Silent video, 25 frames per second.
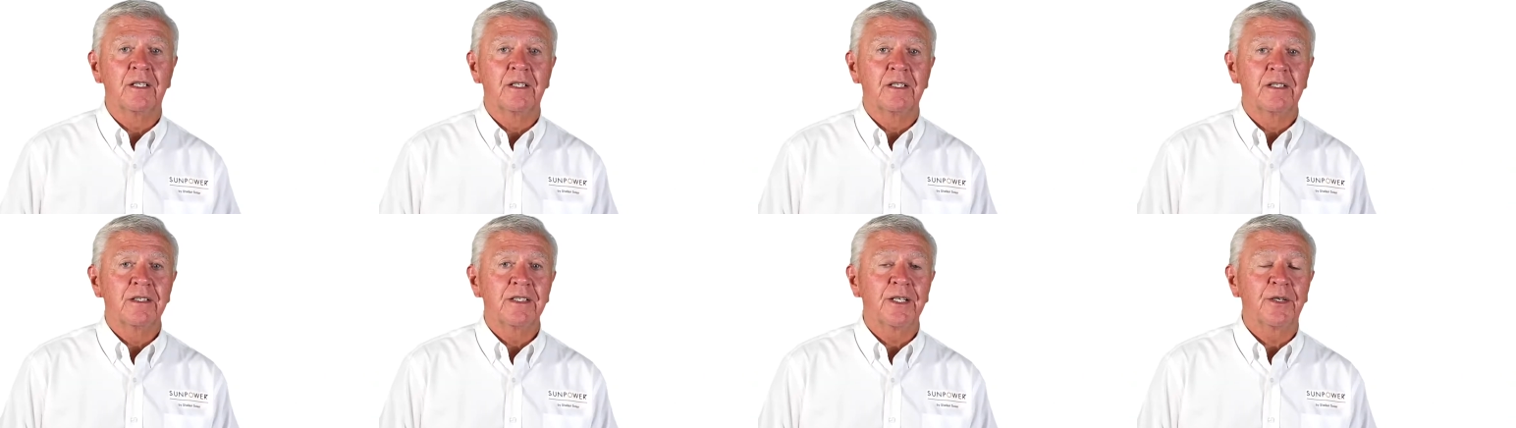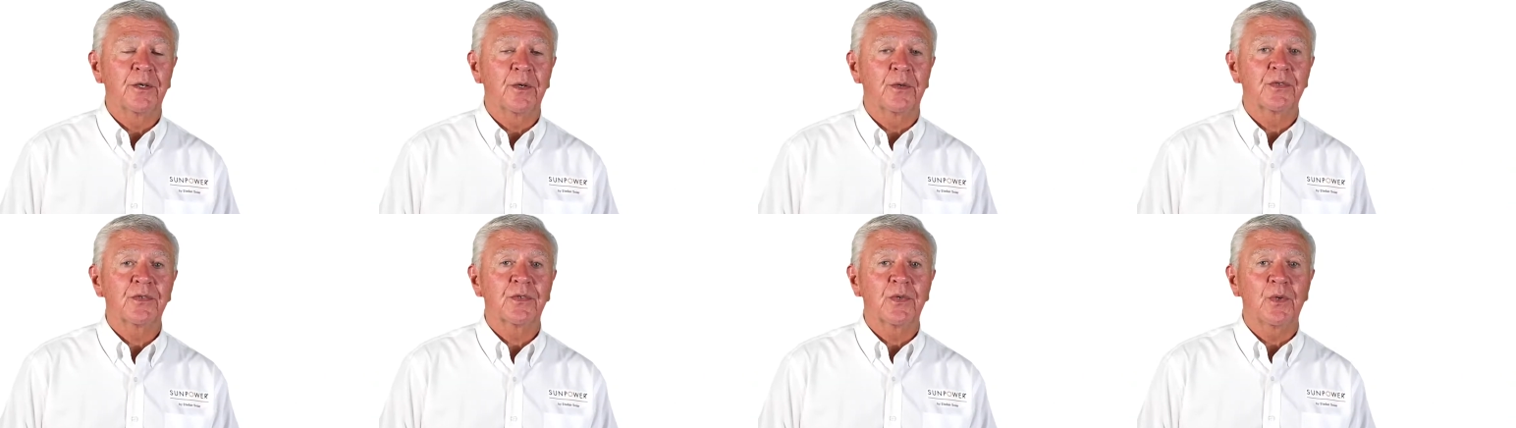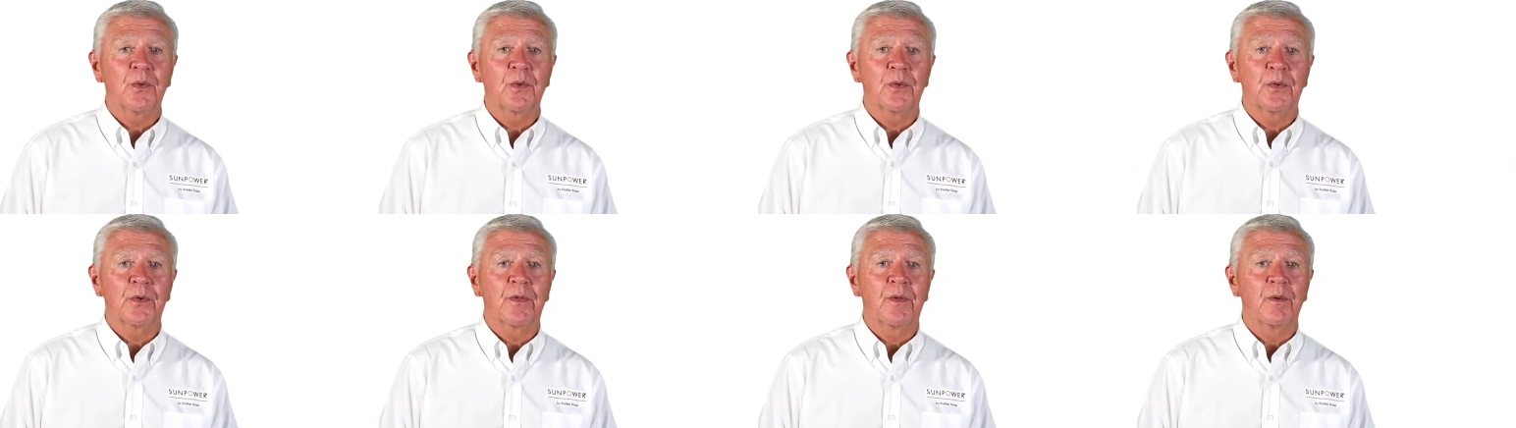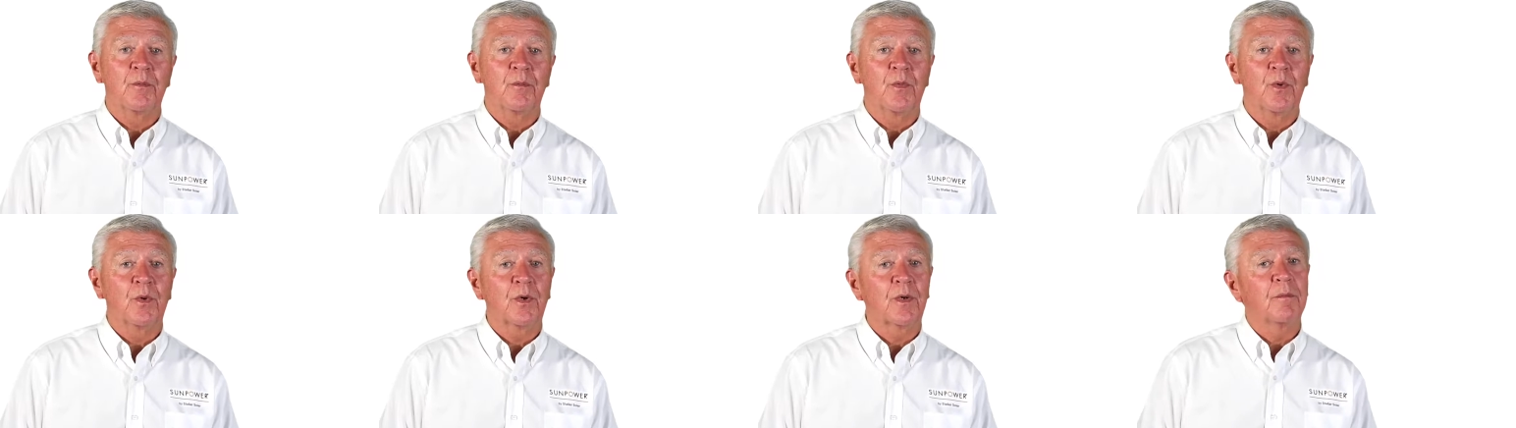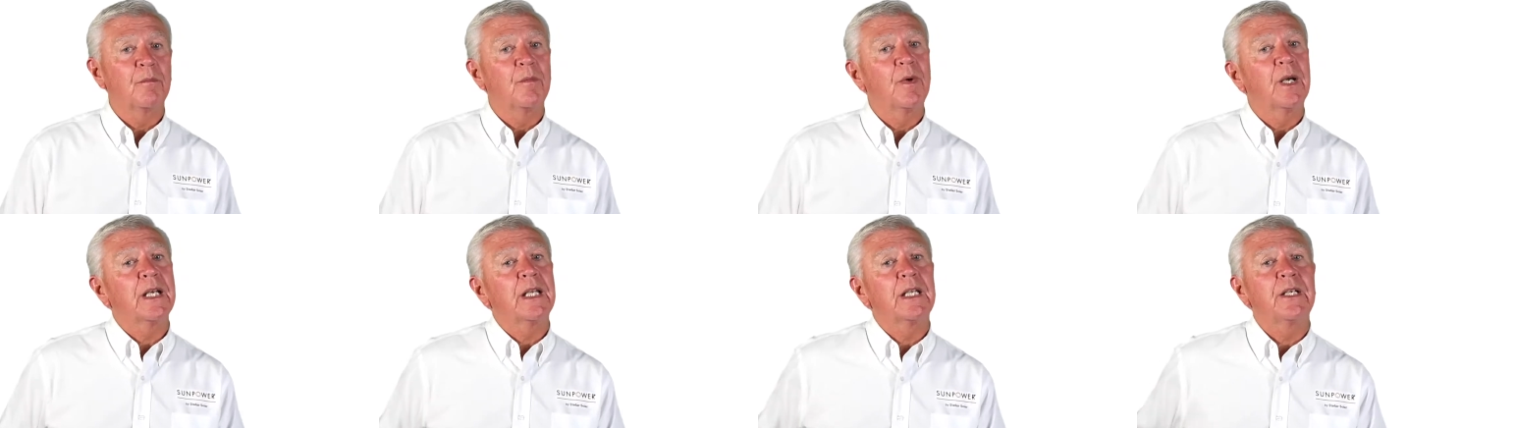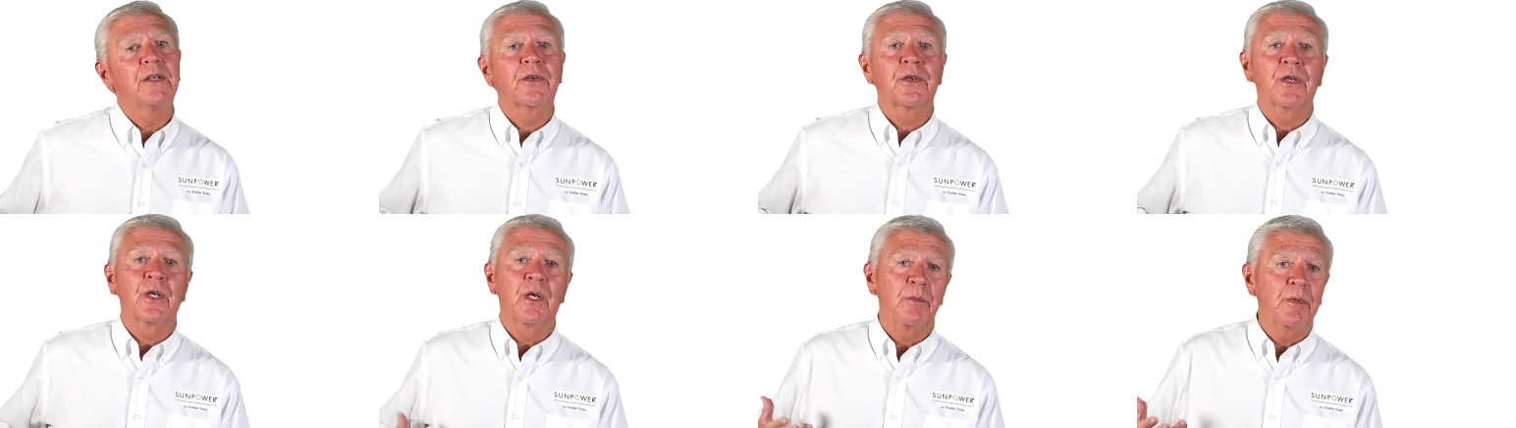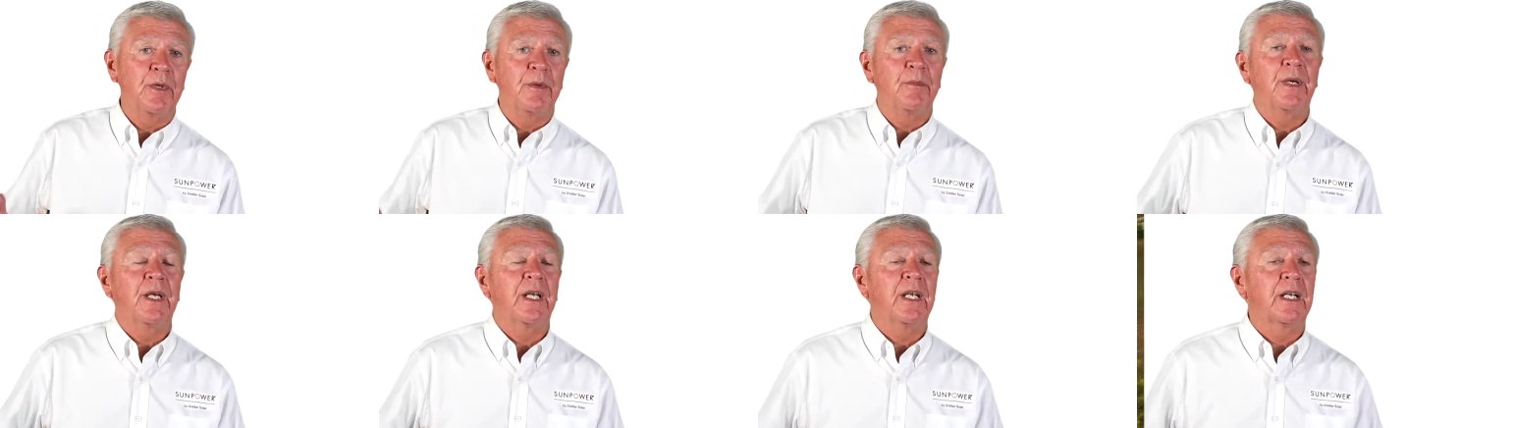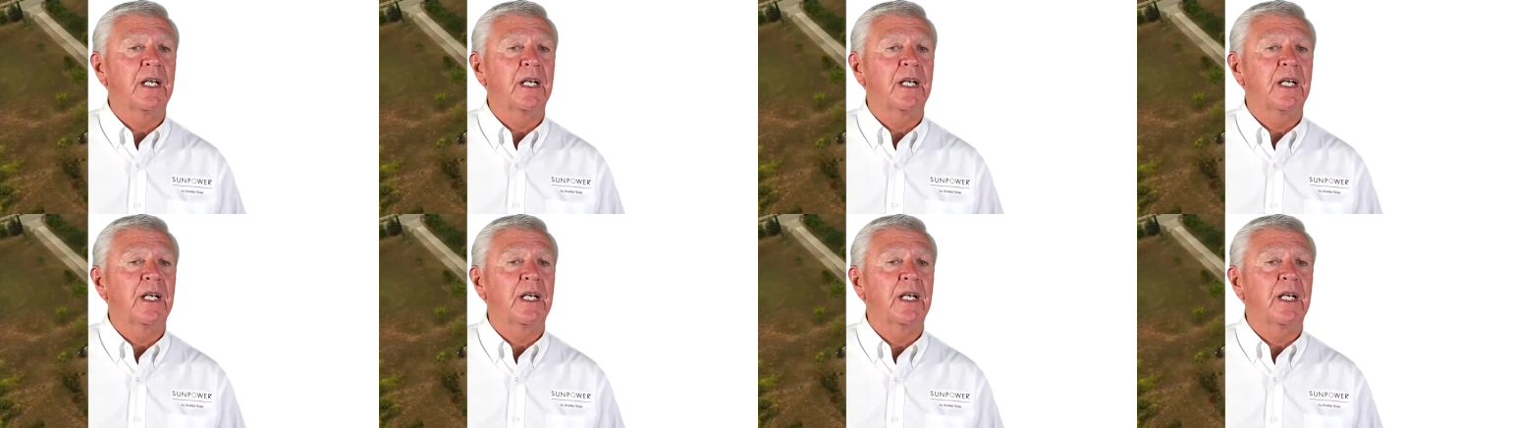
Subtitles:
to go solar, the more money you're going to be paying